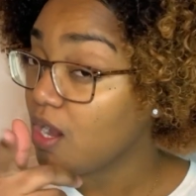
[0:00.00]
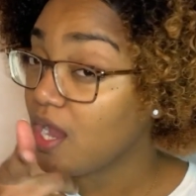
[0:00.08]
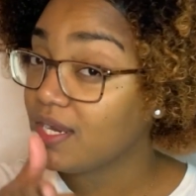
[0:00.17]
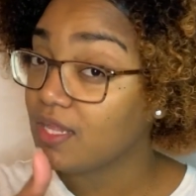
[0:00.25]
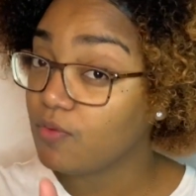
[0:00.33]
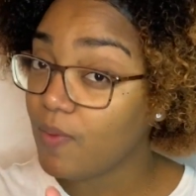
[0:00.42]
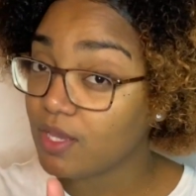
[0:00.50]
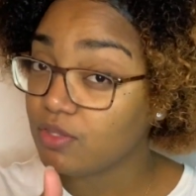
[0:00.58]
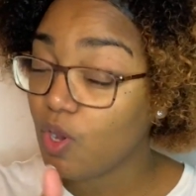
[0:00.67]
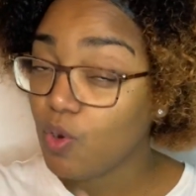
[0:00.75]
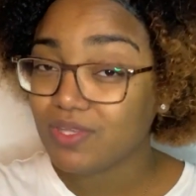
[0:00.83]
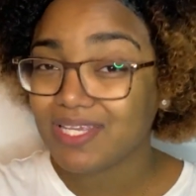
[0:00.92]
On a quick
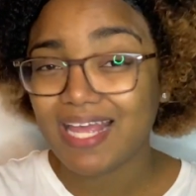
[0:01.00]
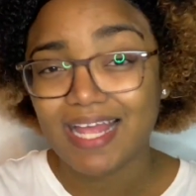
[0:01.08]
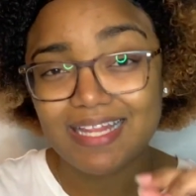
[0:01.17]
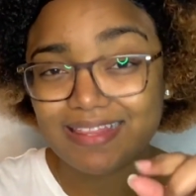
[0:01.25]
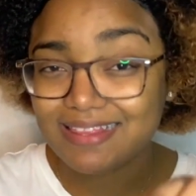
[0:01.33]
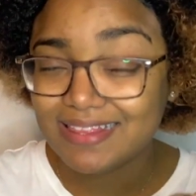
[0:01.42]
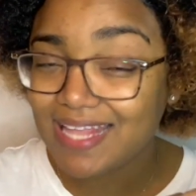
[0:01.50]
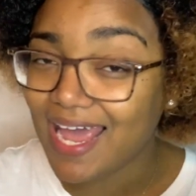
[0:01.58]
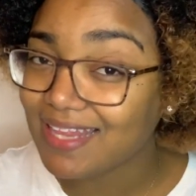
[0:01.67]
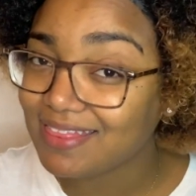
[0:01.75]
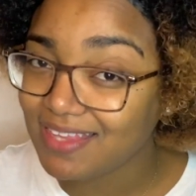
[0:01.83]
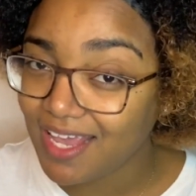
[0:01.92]
note,
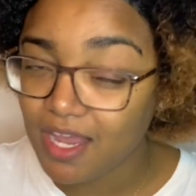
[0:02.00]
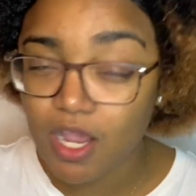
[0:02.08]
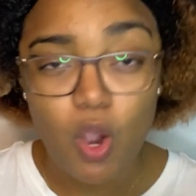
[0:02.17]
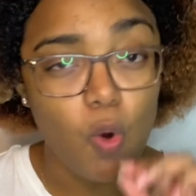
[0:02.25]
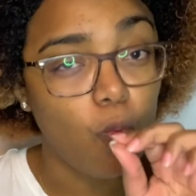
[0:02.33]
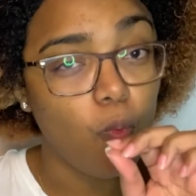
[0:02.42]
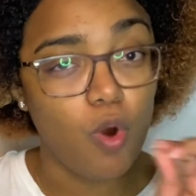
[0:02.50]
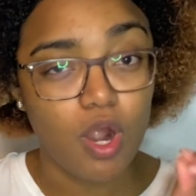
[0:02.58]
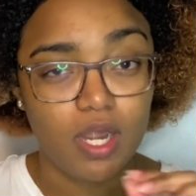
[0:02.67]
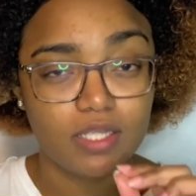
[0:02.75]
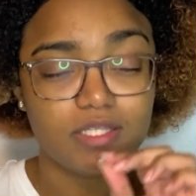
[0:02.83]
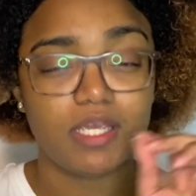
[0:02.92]
that thing
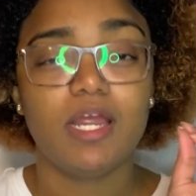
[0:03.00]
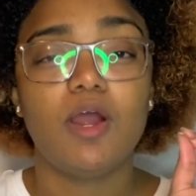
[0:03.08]
worked.